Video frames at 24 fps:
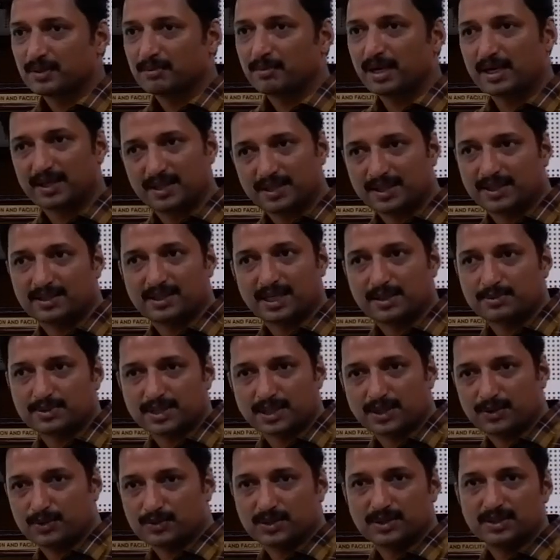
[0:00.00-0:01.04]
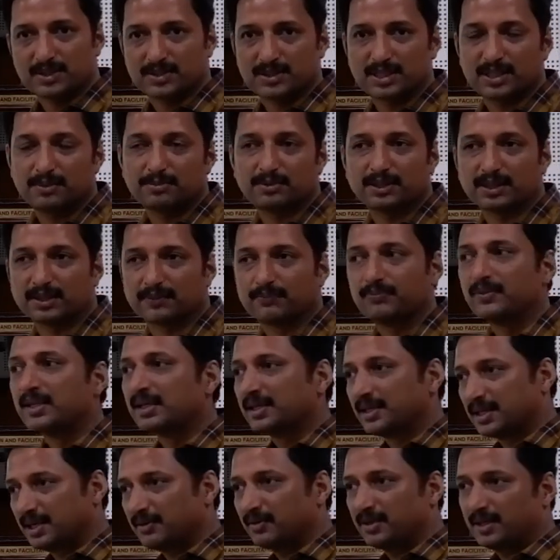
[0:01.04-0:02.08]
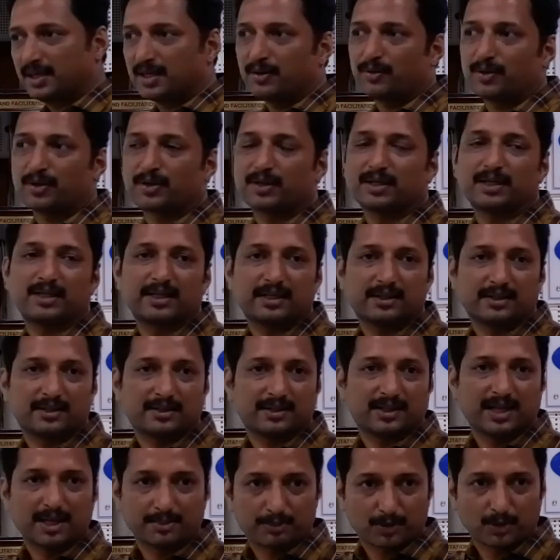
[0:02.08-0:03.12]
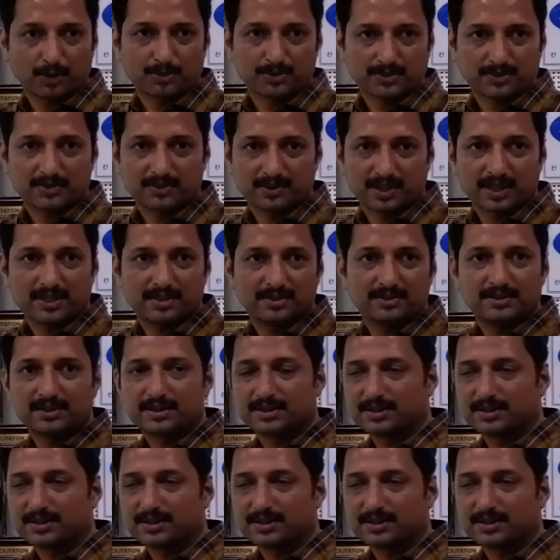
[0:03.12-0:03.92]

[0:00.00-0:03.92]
Magnetic types are using the same thing. Even in our laptops, right?